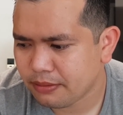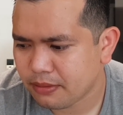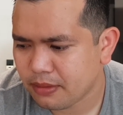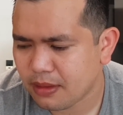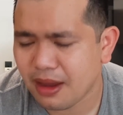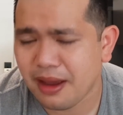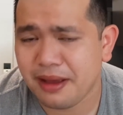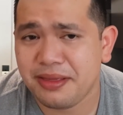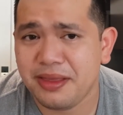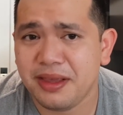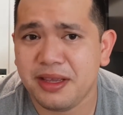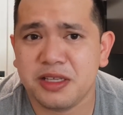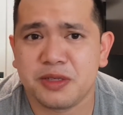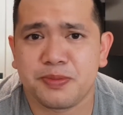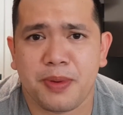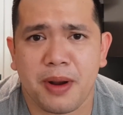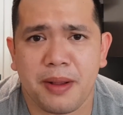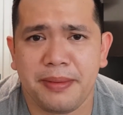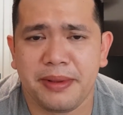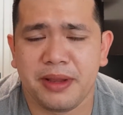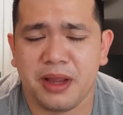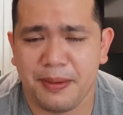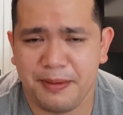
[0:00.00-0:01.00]
I think it's
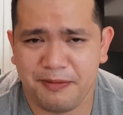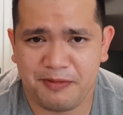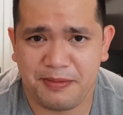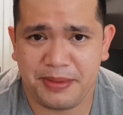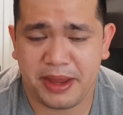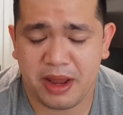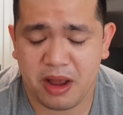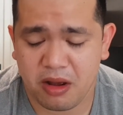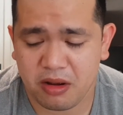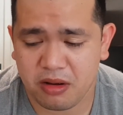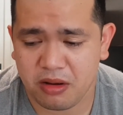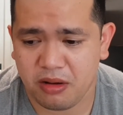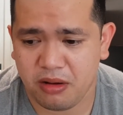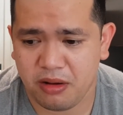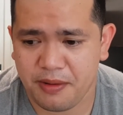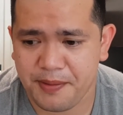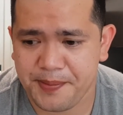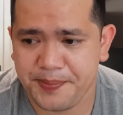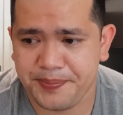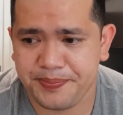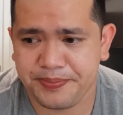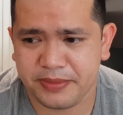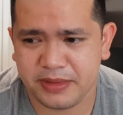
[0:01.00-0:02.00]
probably coming from the
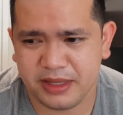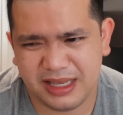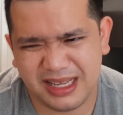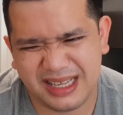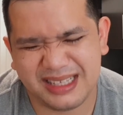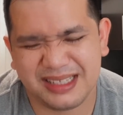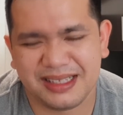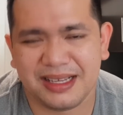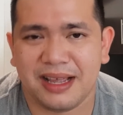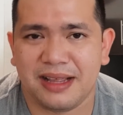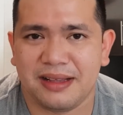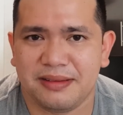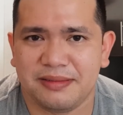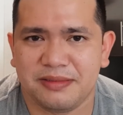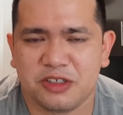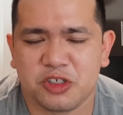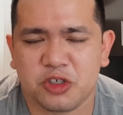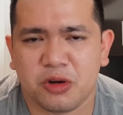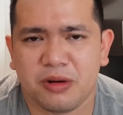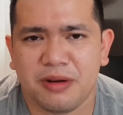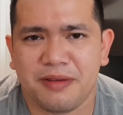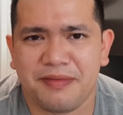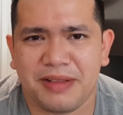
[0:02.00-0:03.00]
alcohol. That
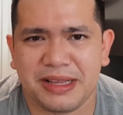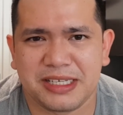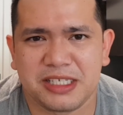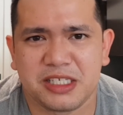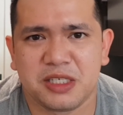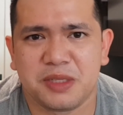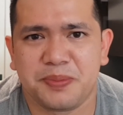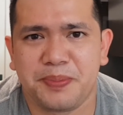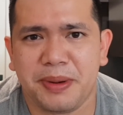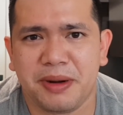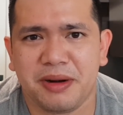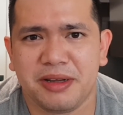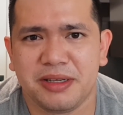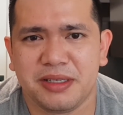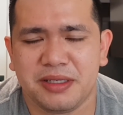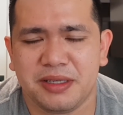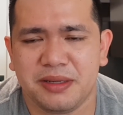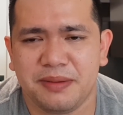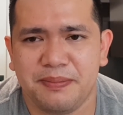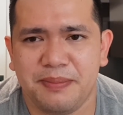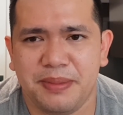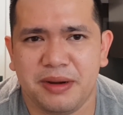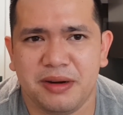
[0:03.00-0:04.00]
sort of like
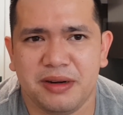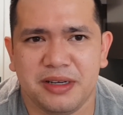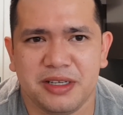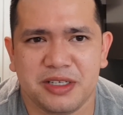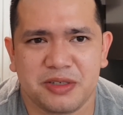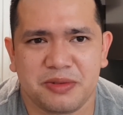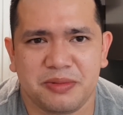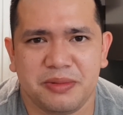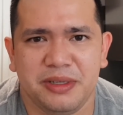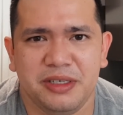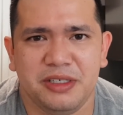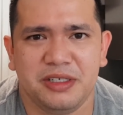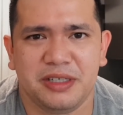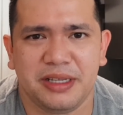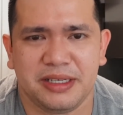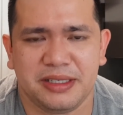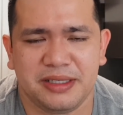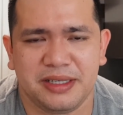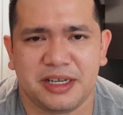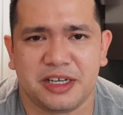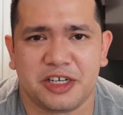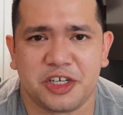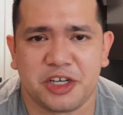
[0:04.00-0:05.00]
spirit bitterness when you
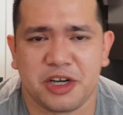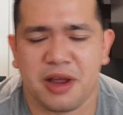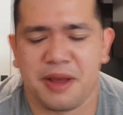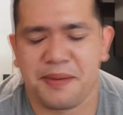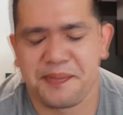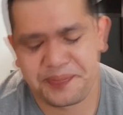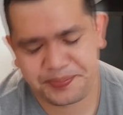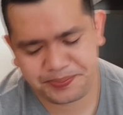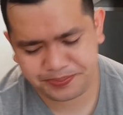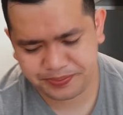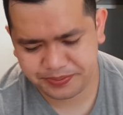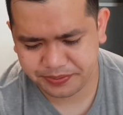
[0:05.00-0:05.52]
like take a shot.